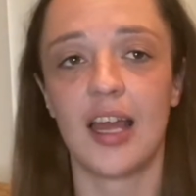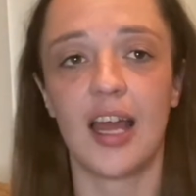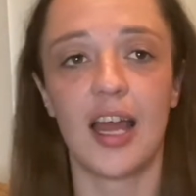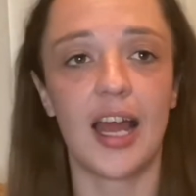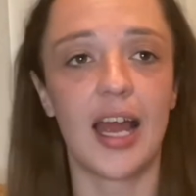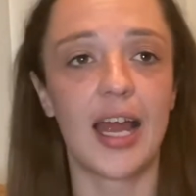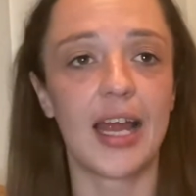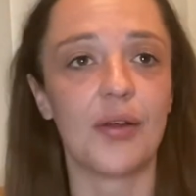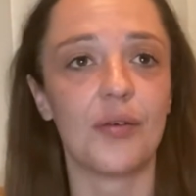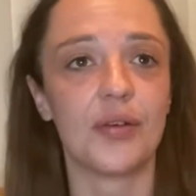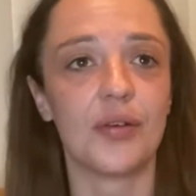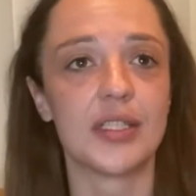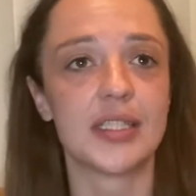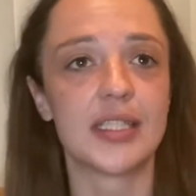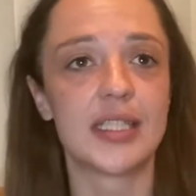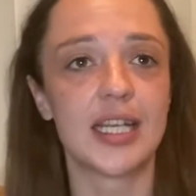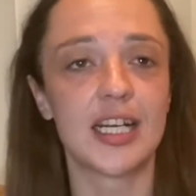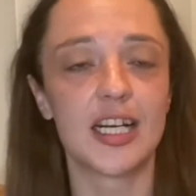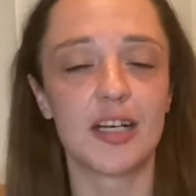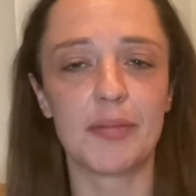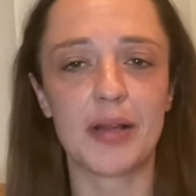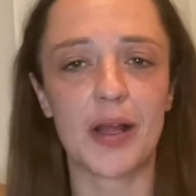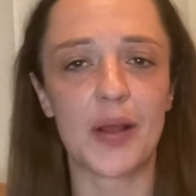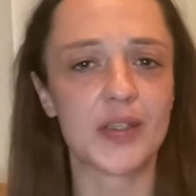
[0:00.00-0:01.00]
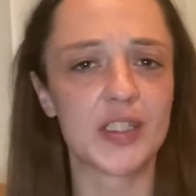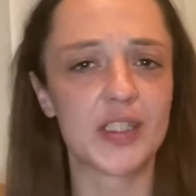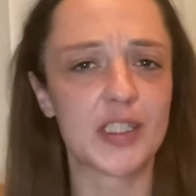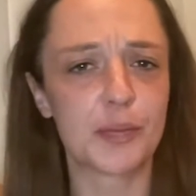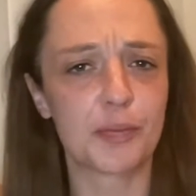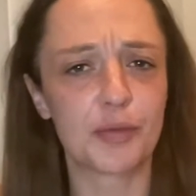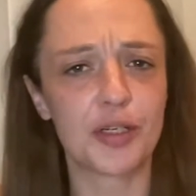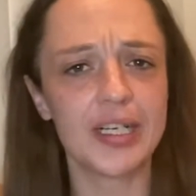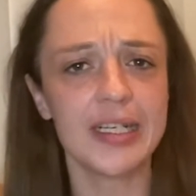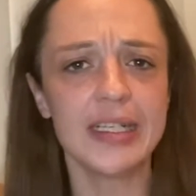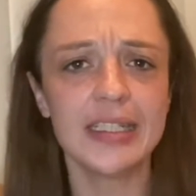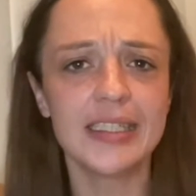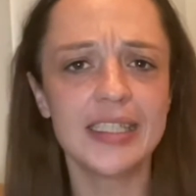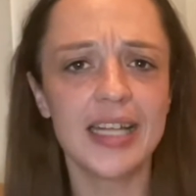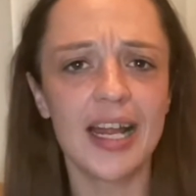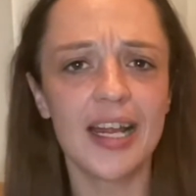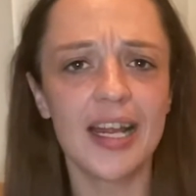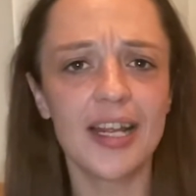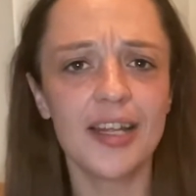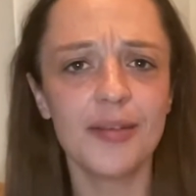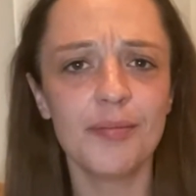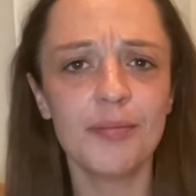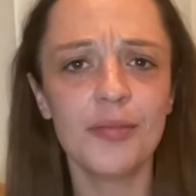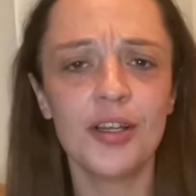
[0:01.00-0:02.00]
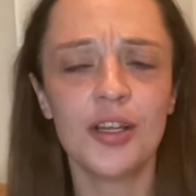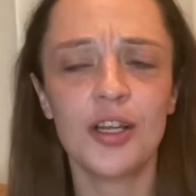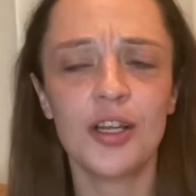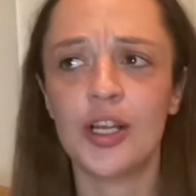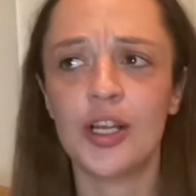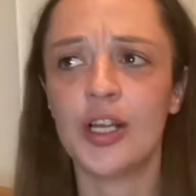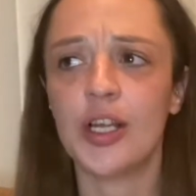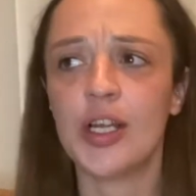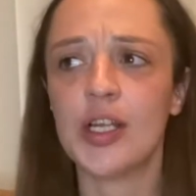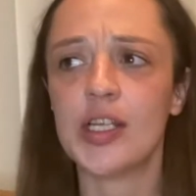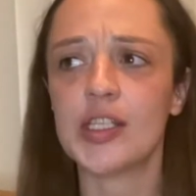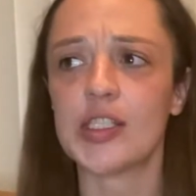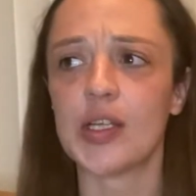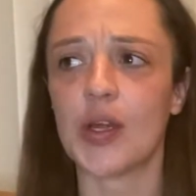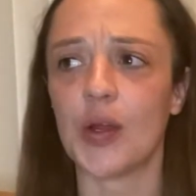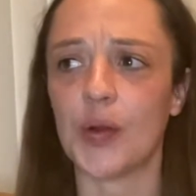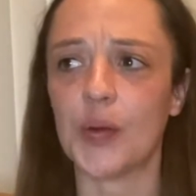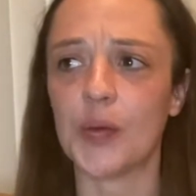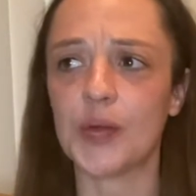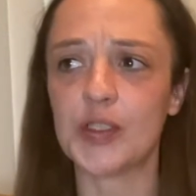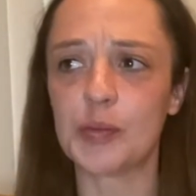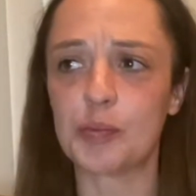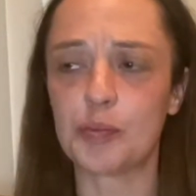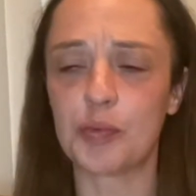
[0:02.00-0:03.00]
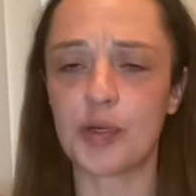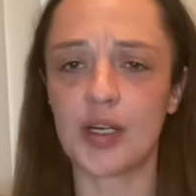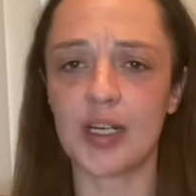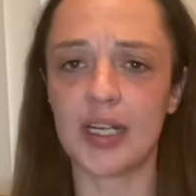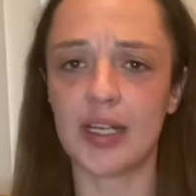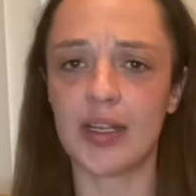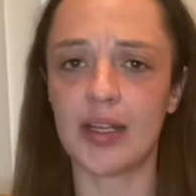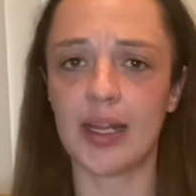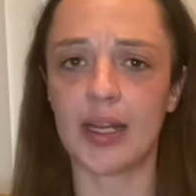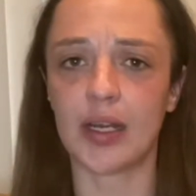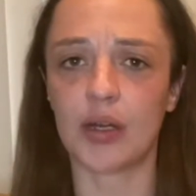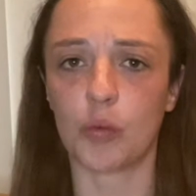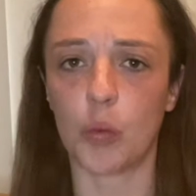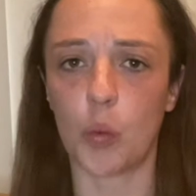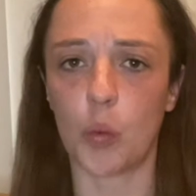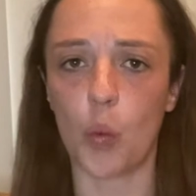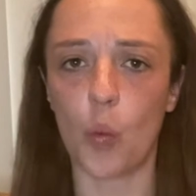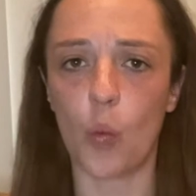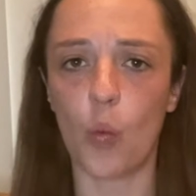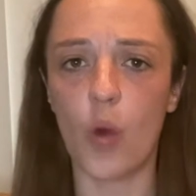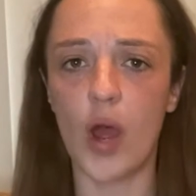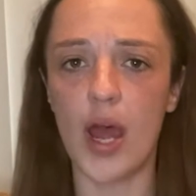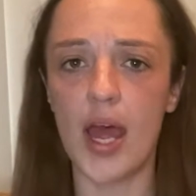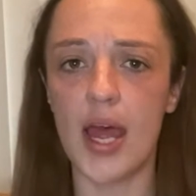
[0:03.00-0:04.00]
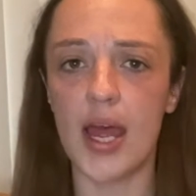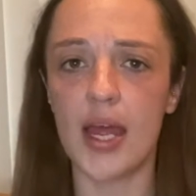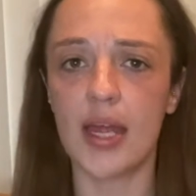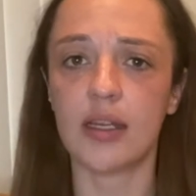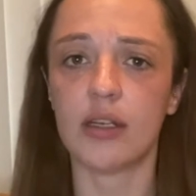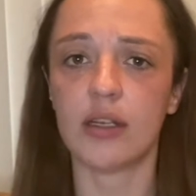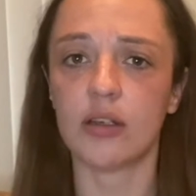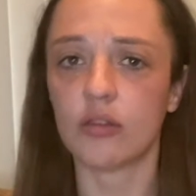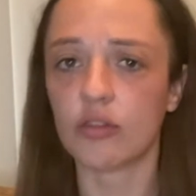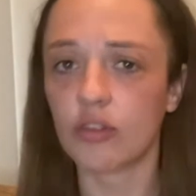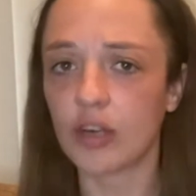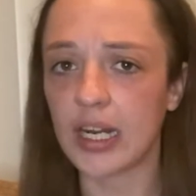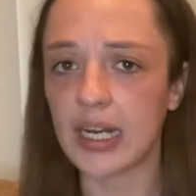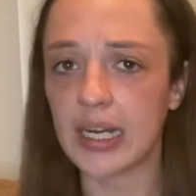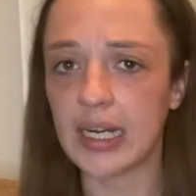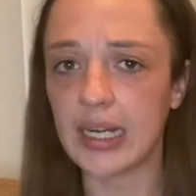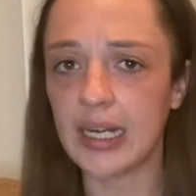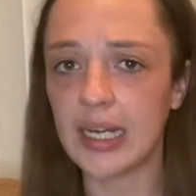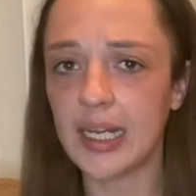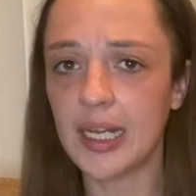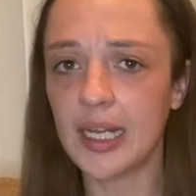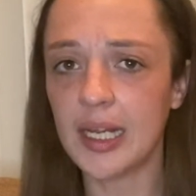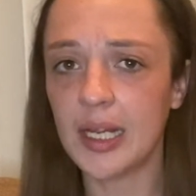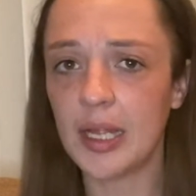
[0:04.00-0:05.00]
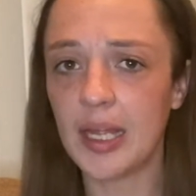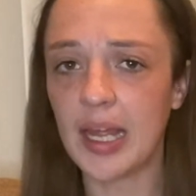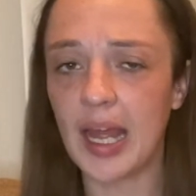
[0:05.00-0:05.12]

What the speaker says: I was there about springtime, so it was pretty like wet and rainy.